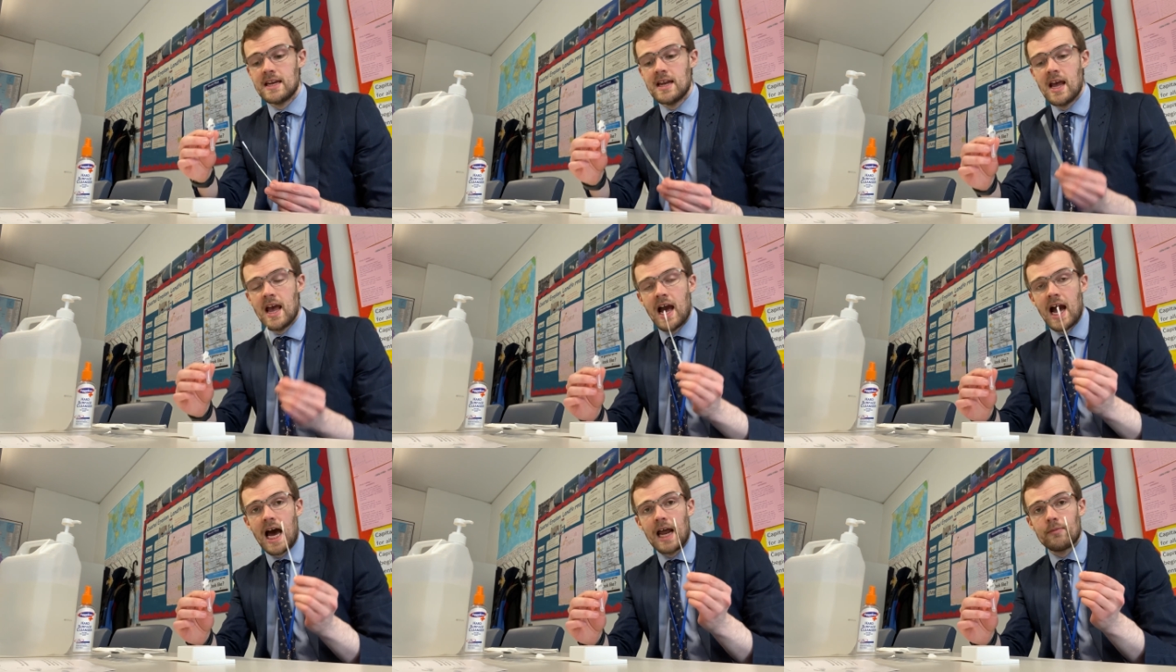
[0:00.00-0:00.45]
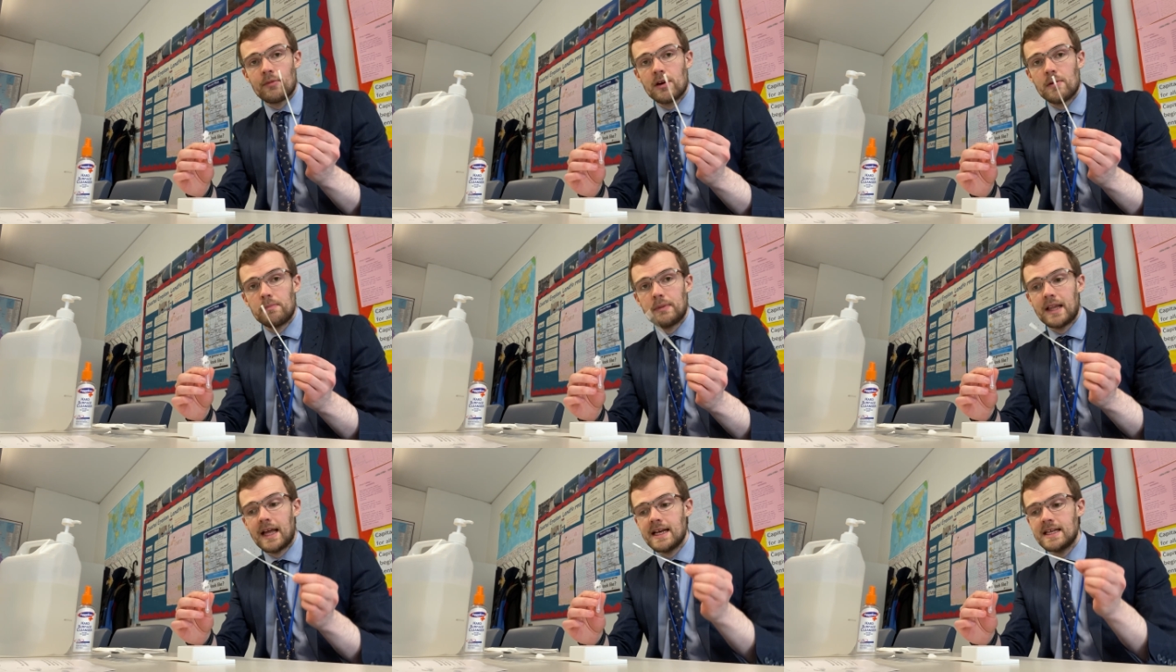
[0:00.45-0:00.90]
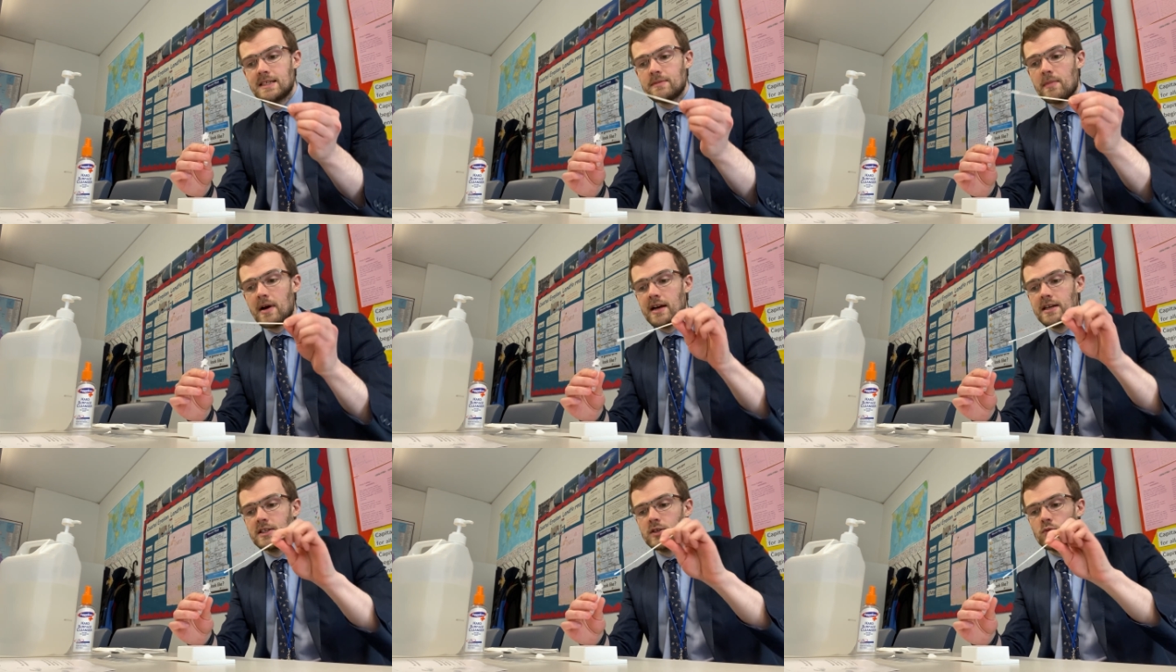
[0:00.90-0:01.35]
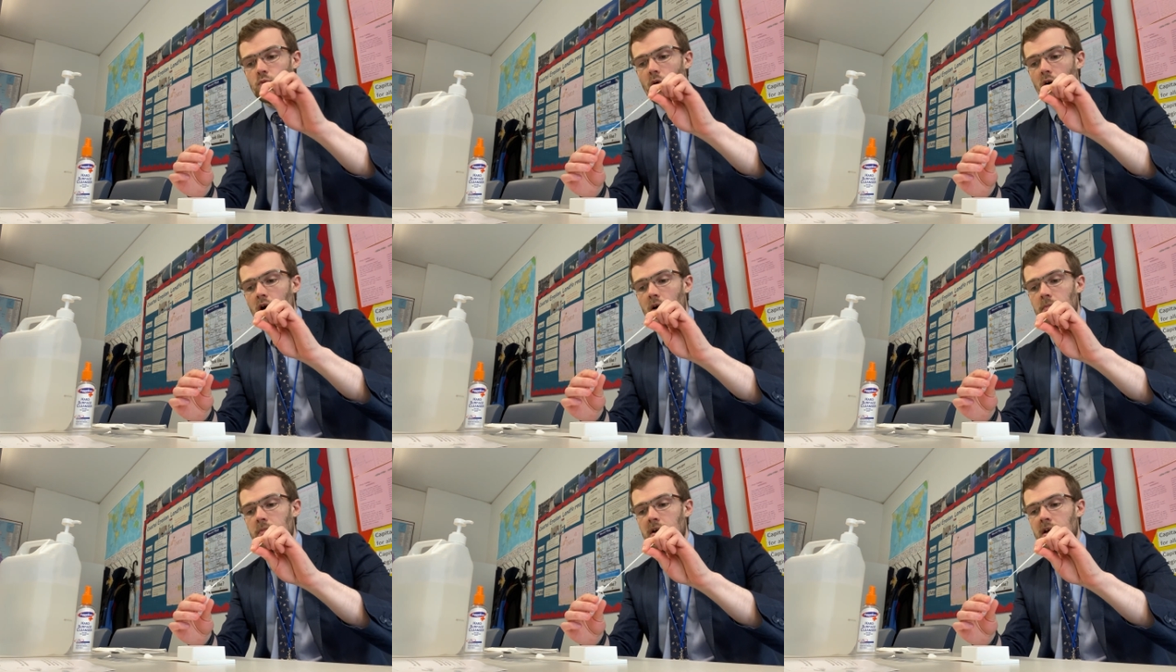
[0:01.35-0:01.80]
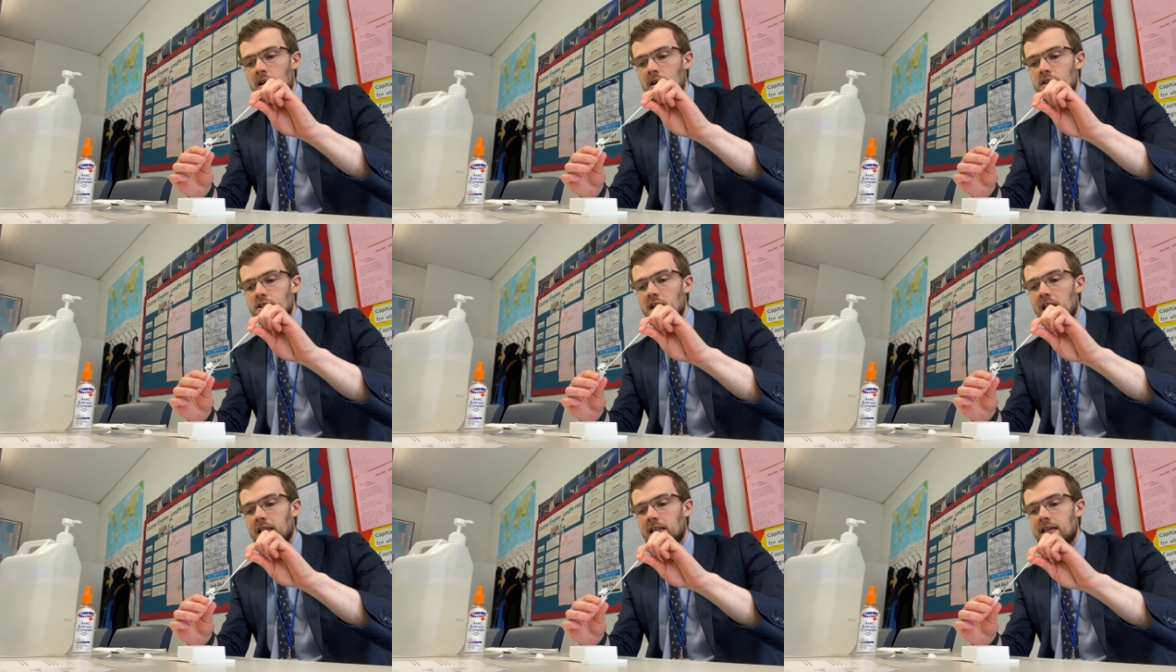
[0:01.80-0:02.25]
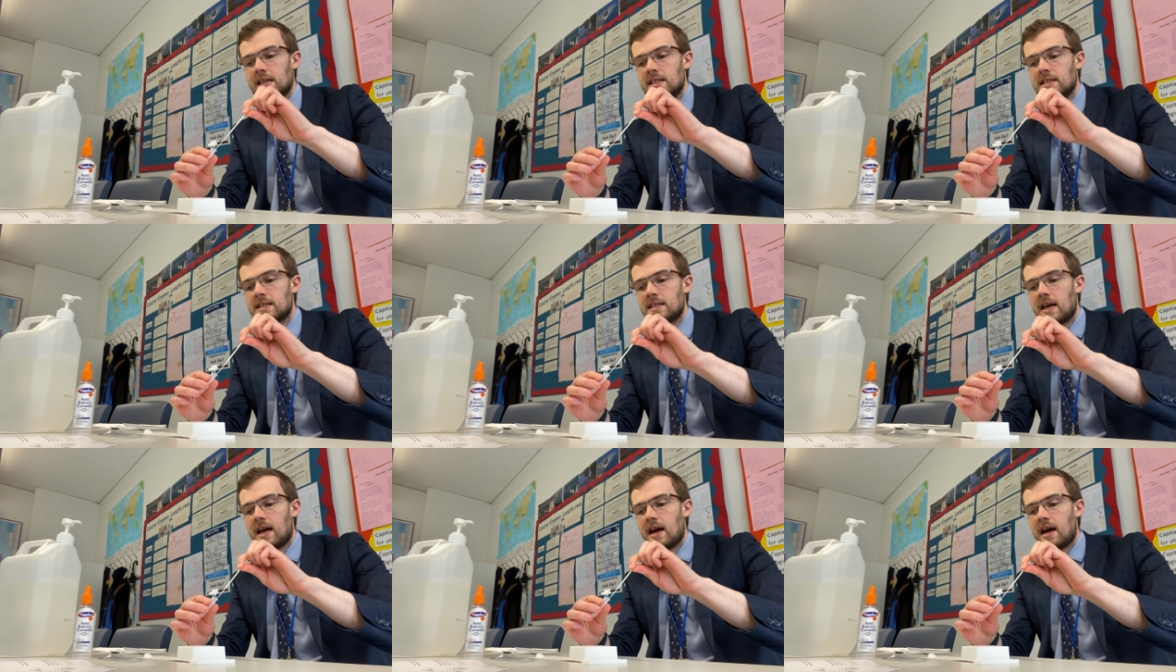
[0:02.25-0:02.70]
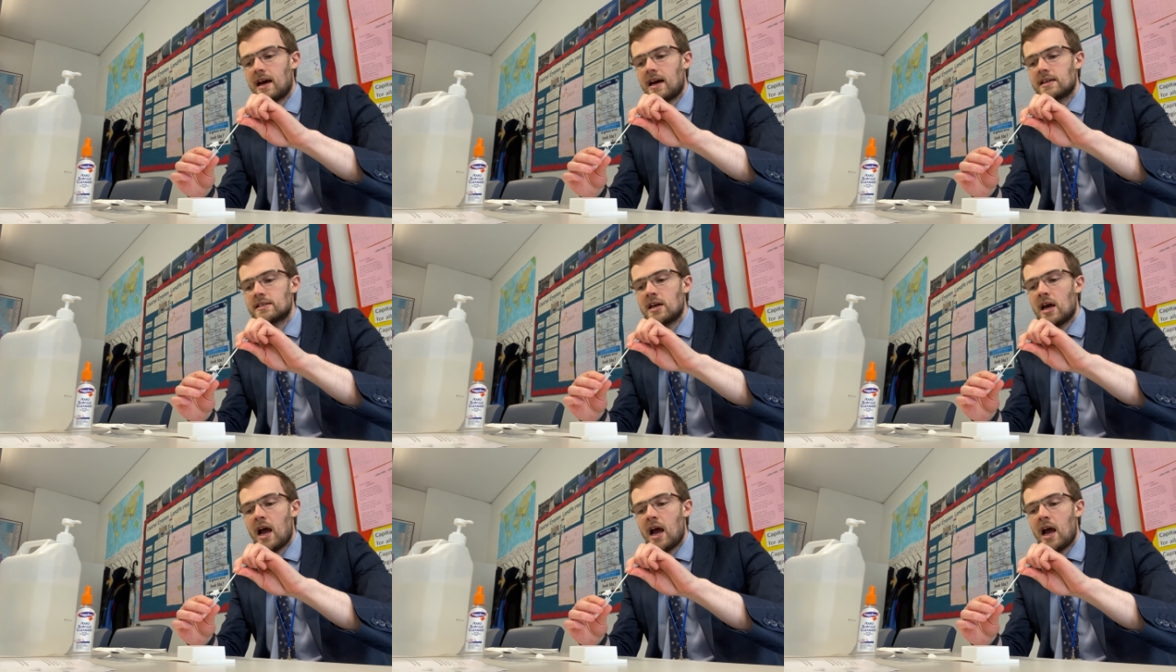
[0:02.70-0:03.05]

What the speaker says: and I'm going to place my swab gently inside